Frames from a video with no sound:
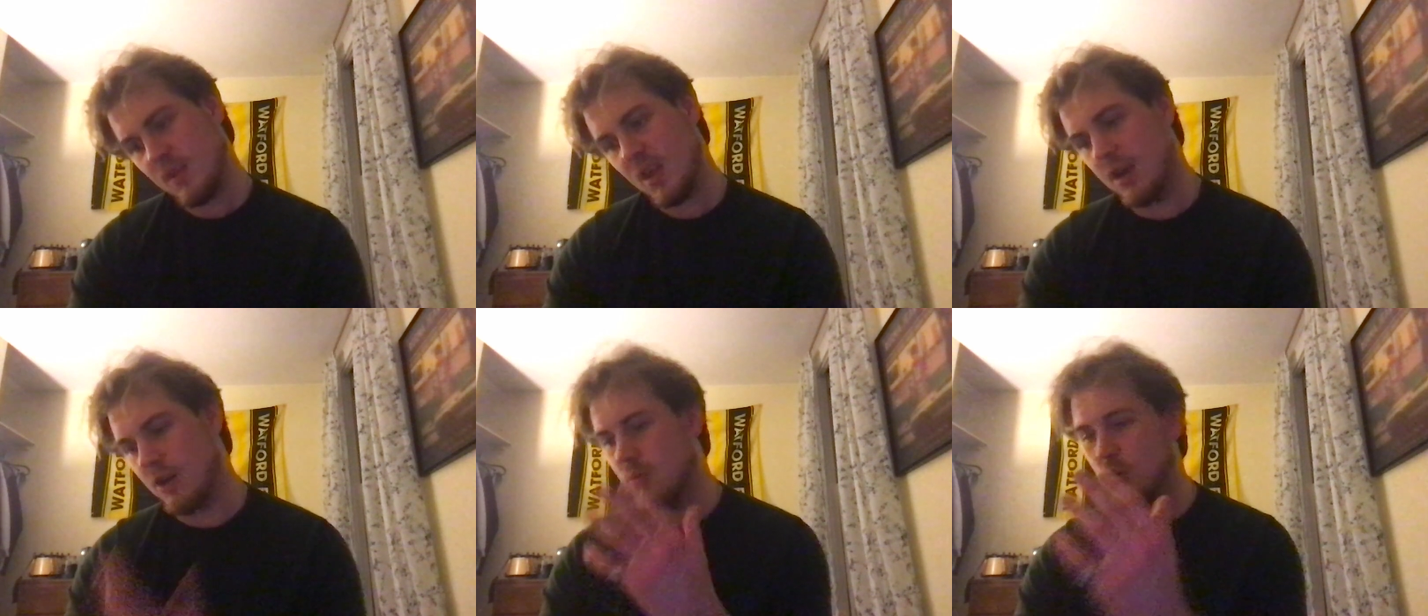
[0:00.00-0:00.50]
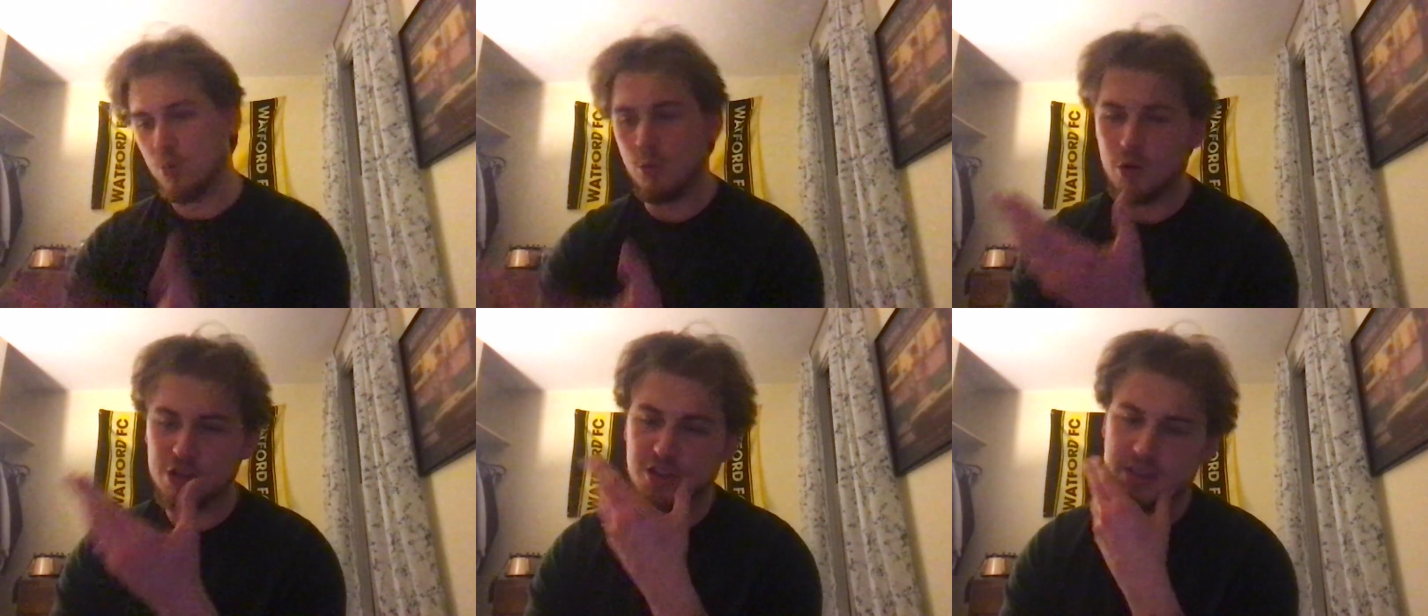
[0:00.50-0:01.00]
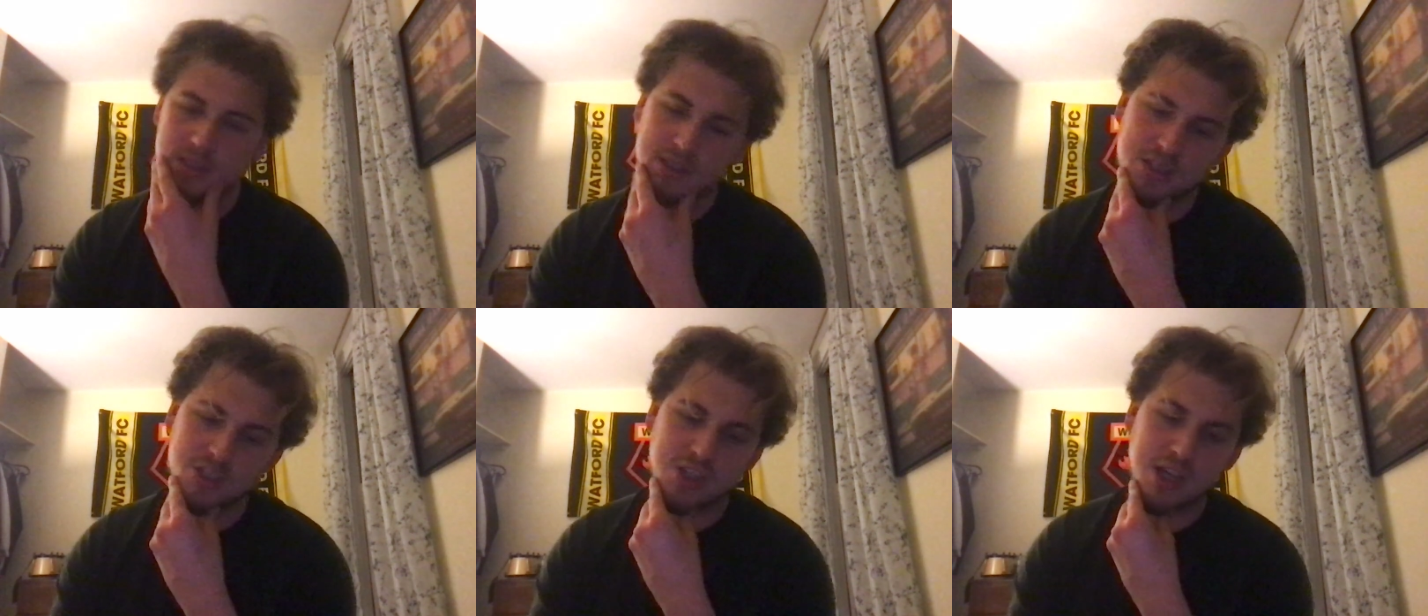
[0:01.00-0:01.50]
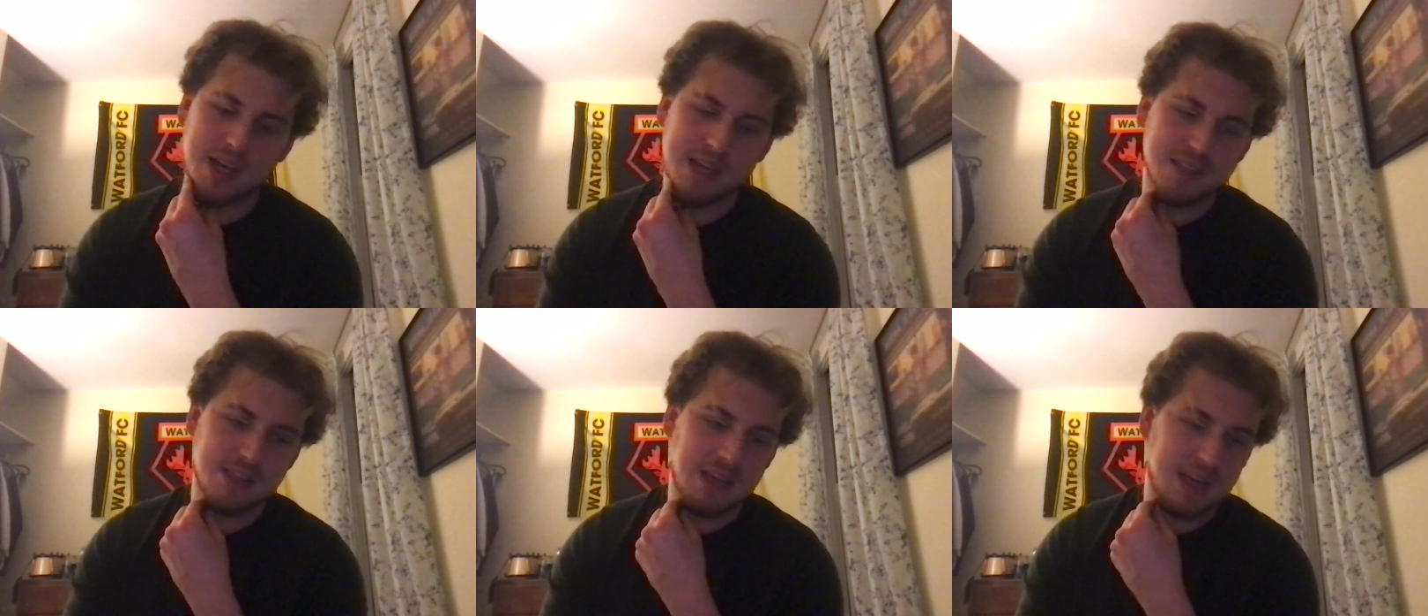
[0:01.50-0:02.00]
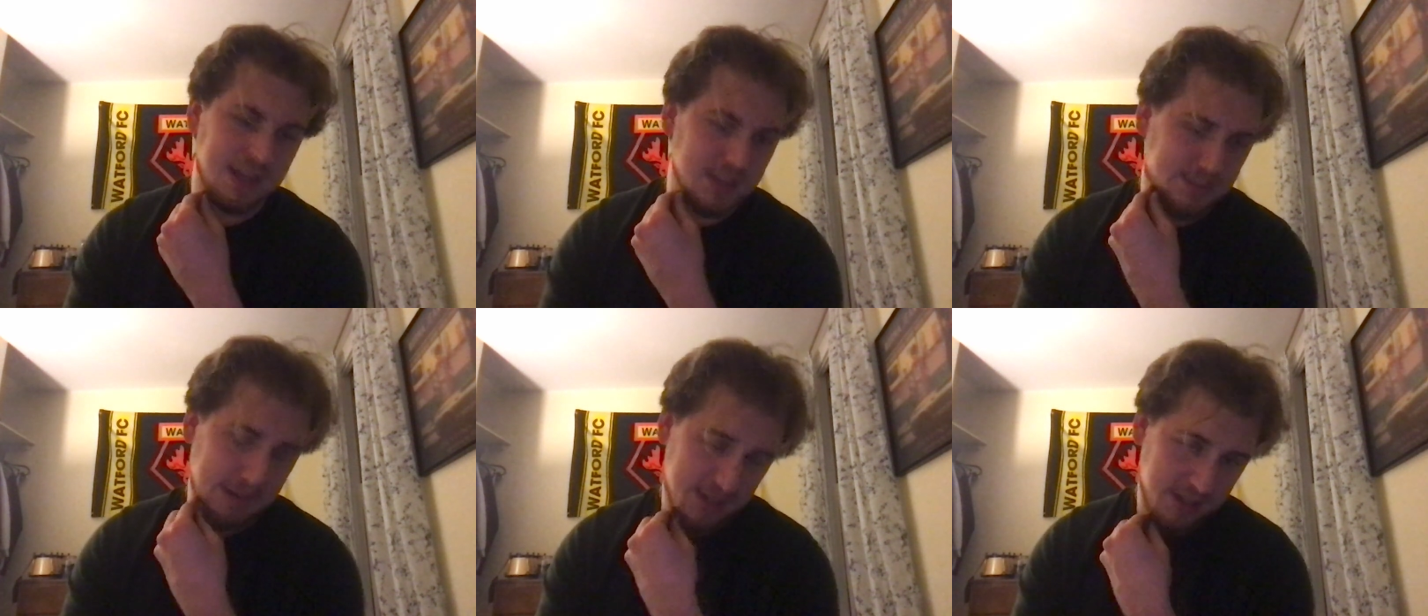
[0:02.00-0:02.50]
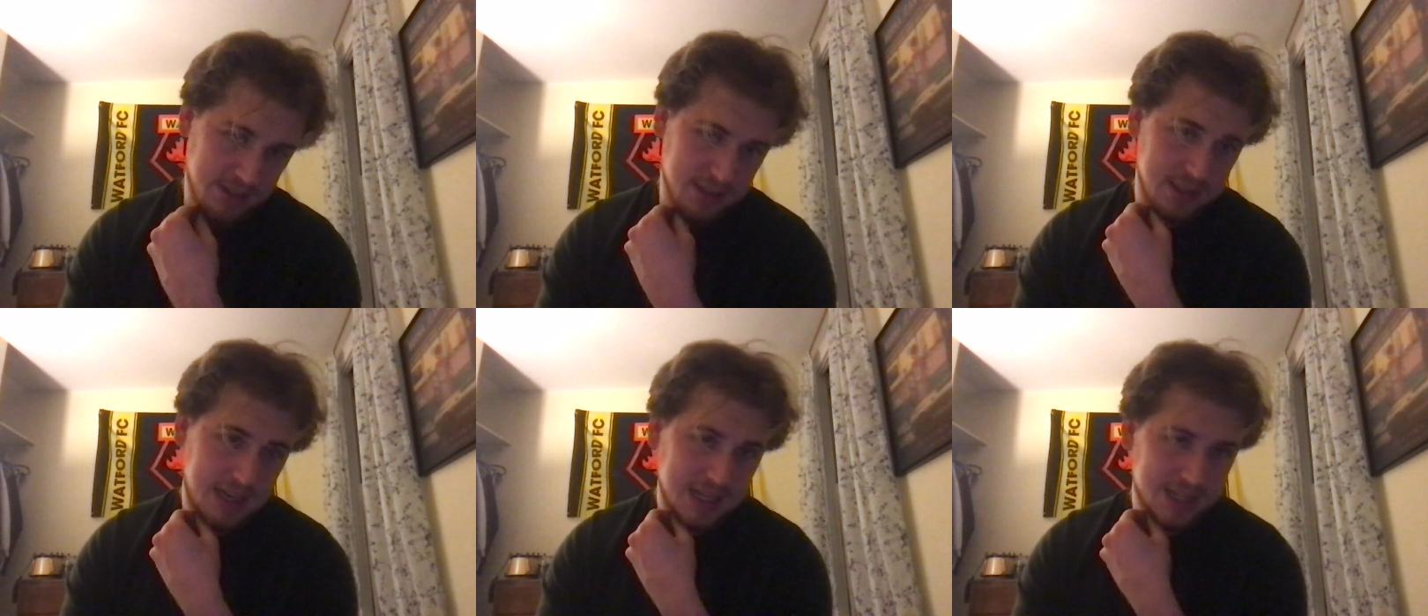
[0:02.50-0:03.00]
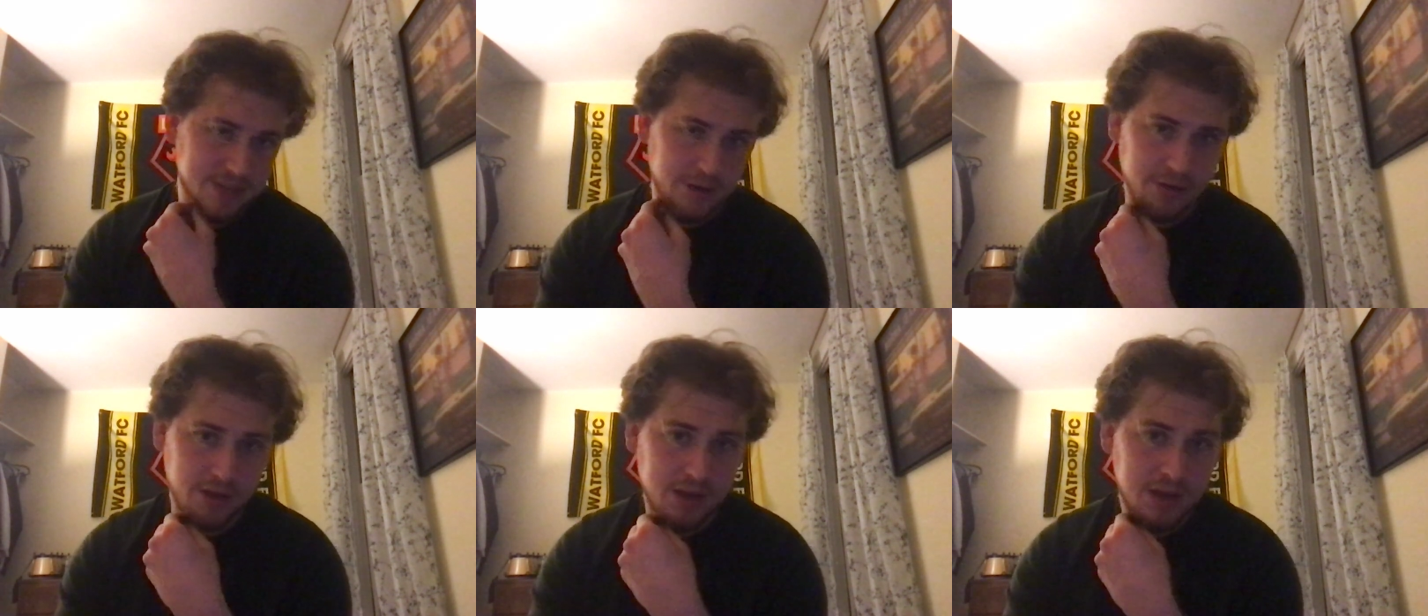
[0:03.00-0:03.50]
I got more and more interested in jazz, and especially on the saxophone,